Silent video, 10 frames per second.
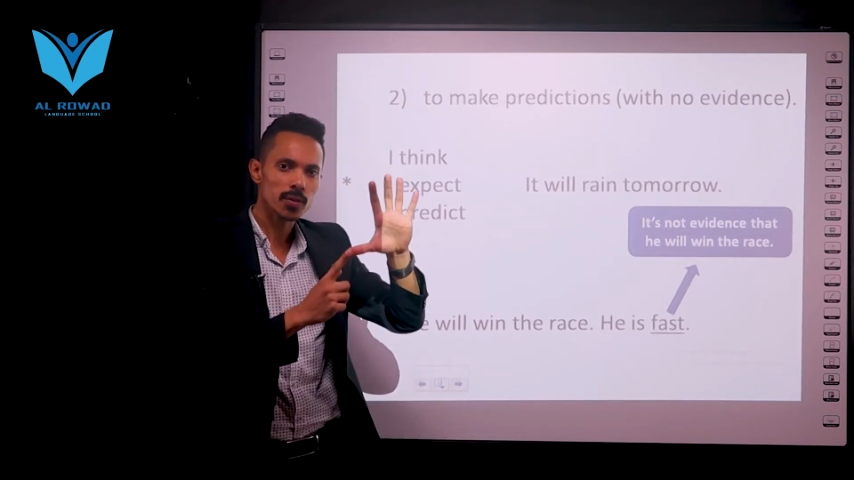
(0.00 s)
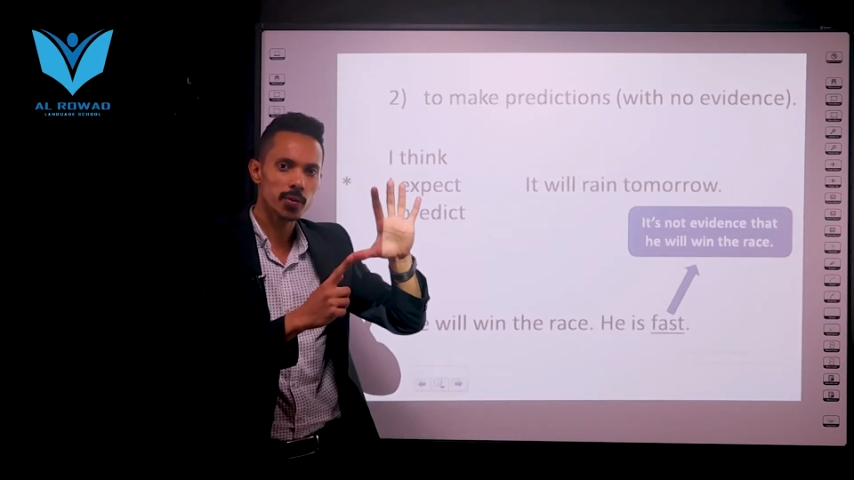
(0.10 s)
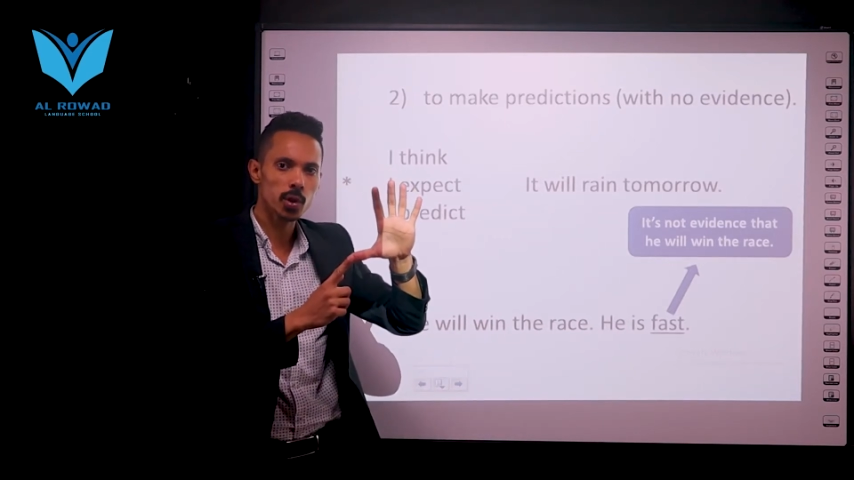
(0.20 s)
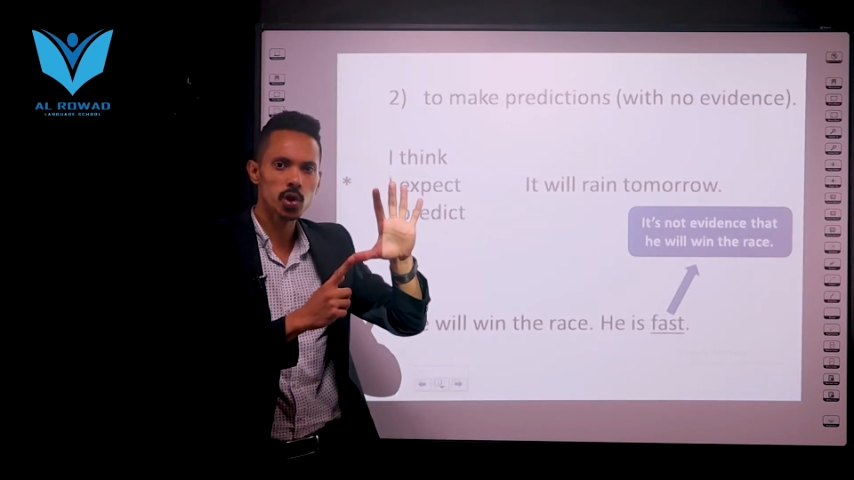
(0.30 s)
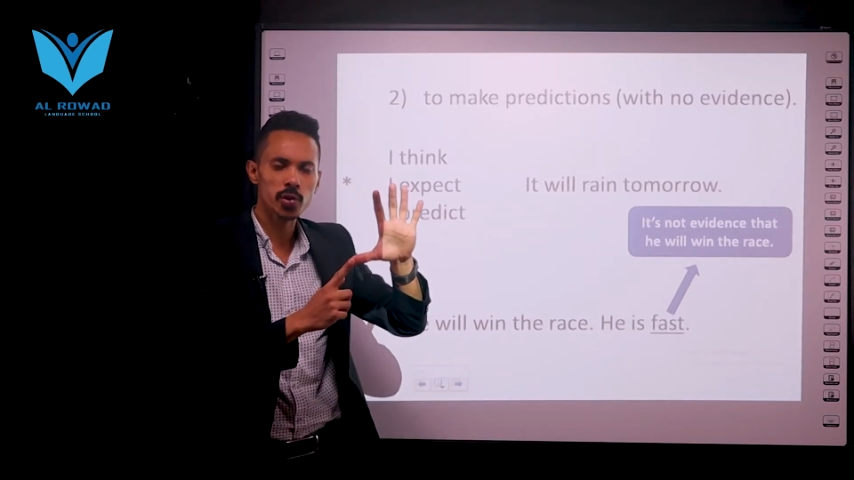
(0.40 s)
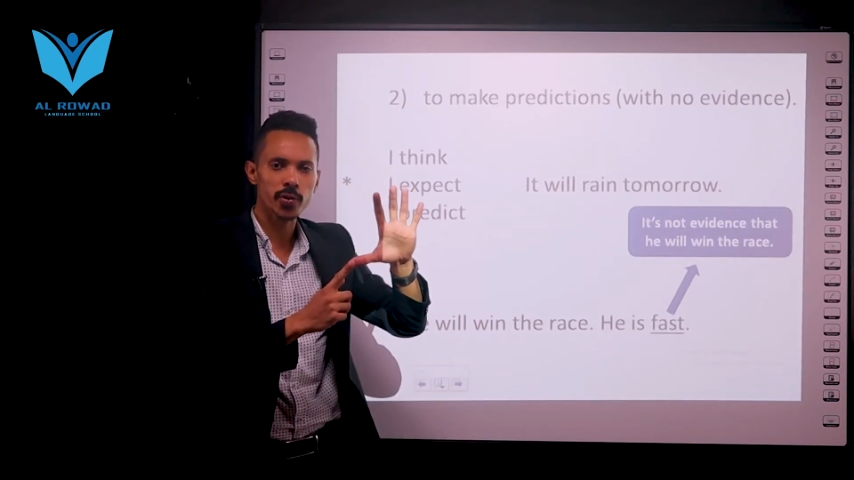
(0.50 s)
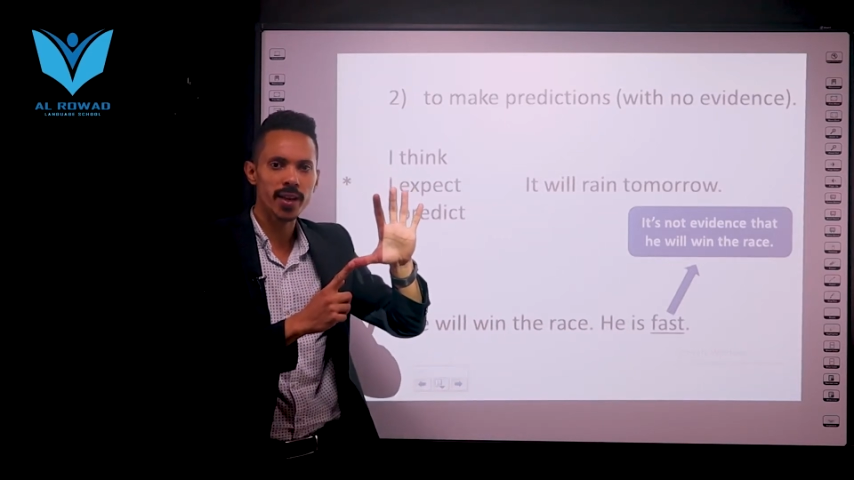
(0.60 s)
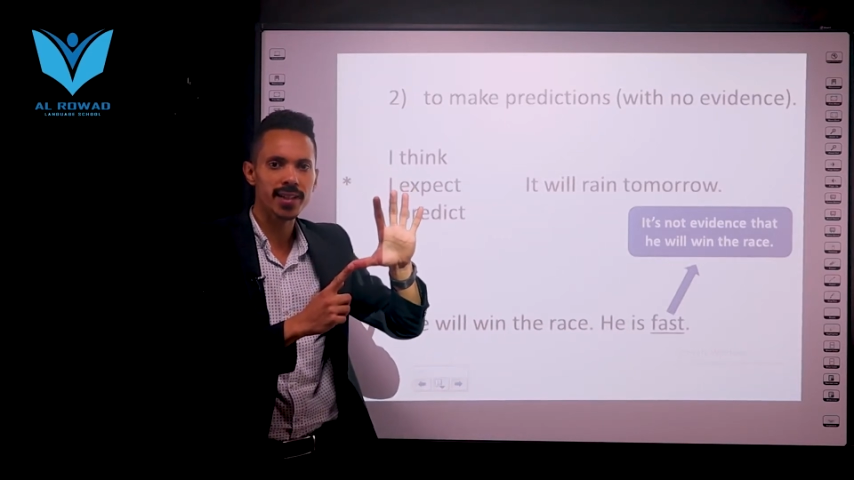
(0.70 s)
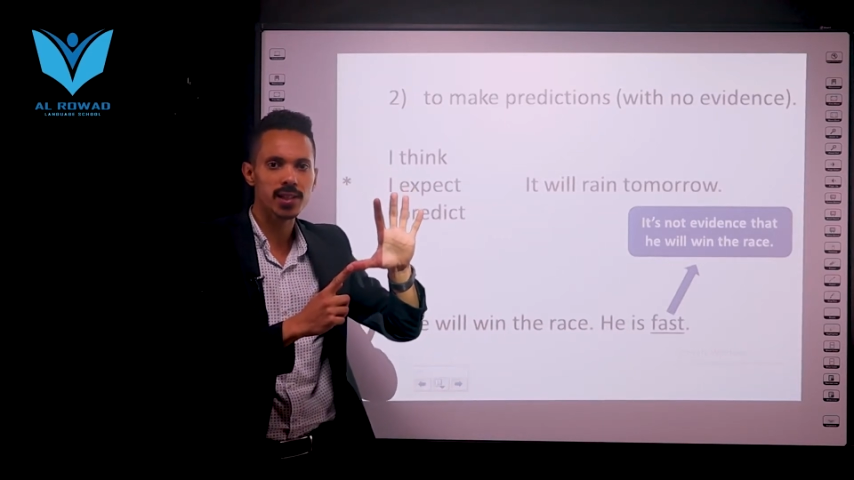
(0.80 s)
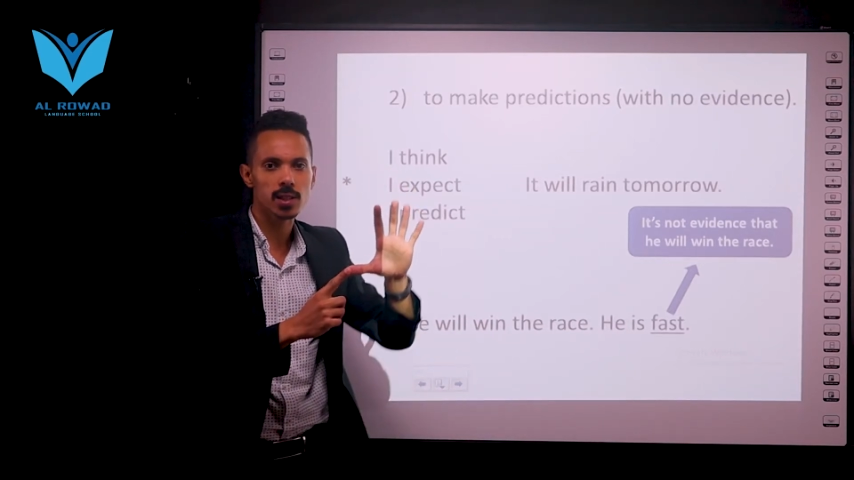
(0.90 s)
future
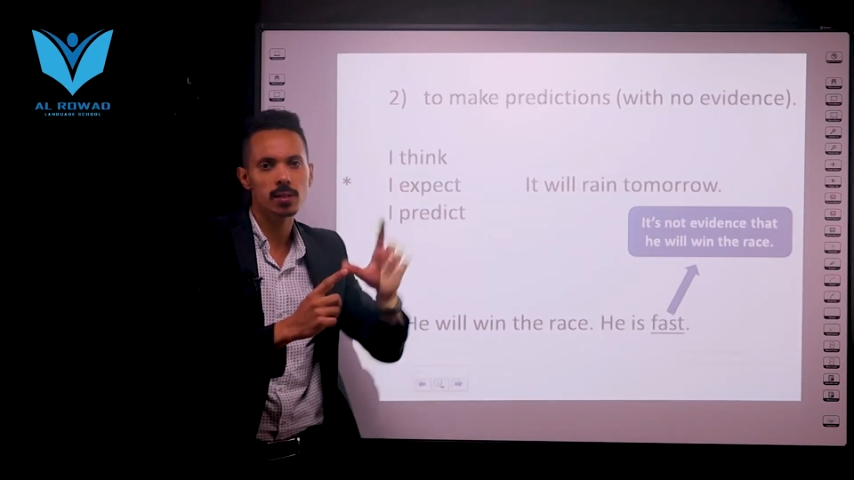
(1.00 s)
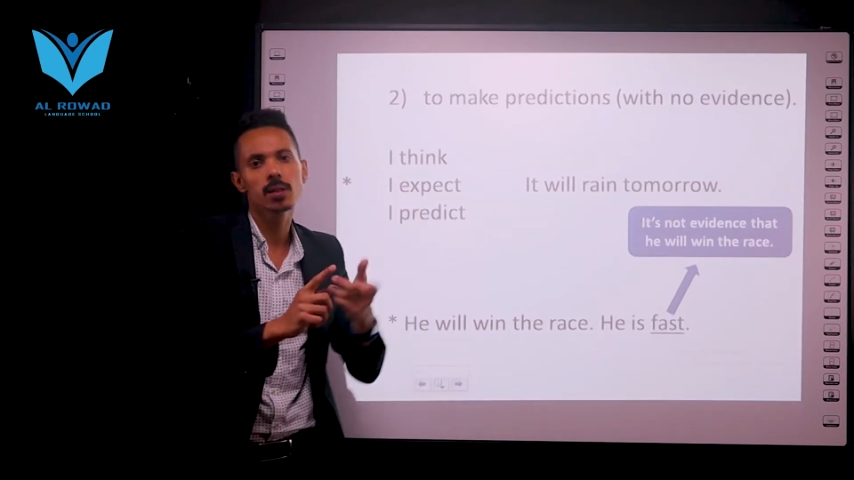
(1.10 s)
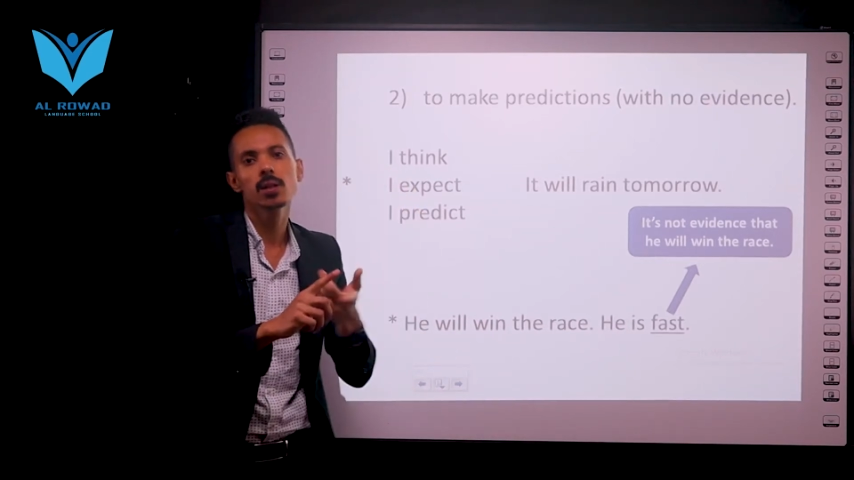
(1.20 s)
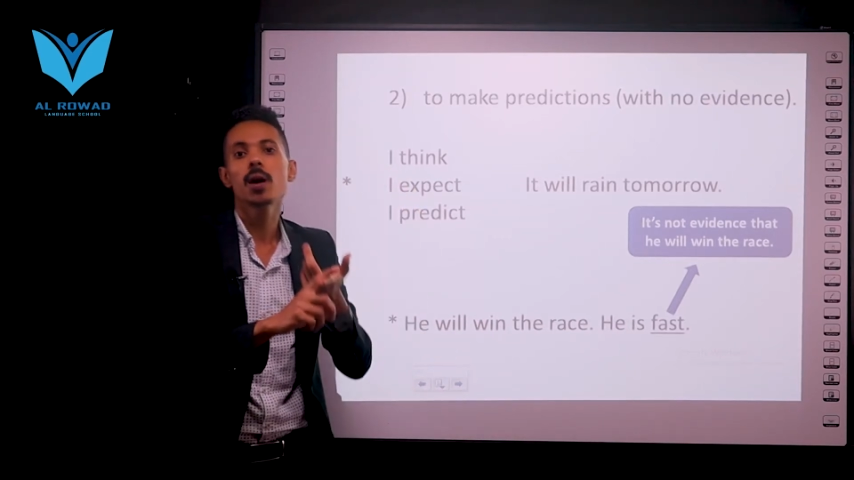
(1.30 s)
facts,